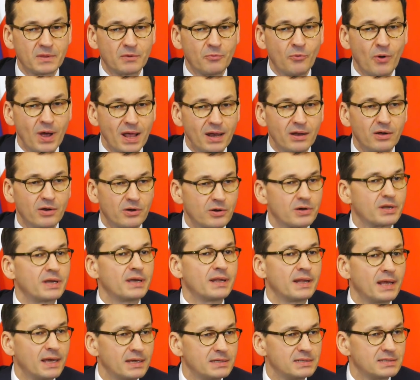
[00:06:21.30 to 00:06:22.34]

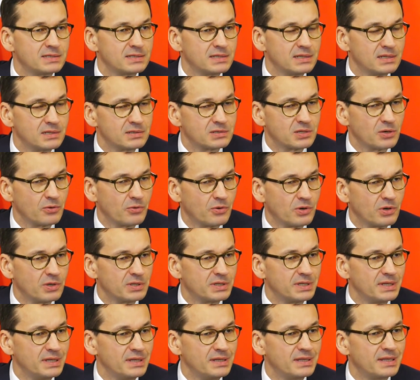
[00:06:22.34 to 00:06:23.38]
well-organized
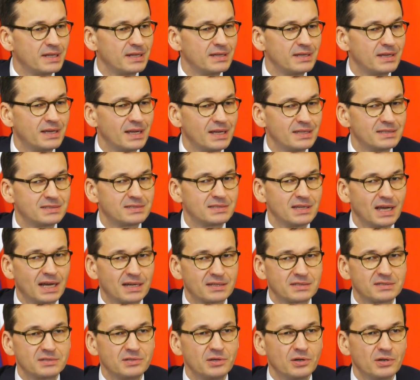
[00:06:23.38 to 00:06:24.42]
so-called
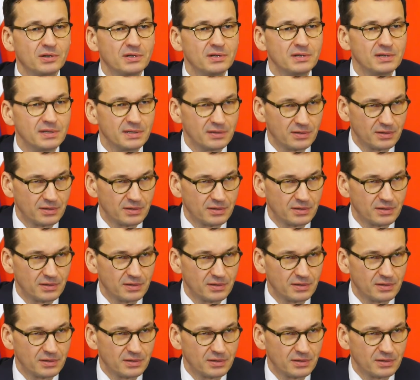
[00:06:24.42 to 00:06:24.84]
Intelligenzaktion,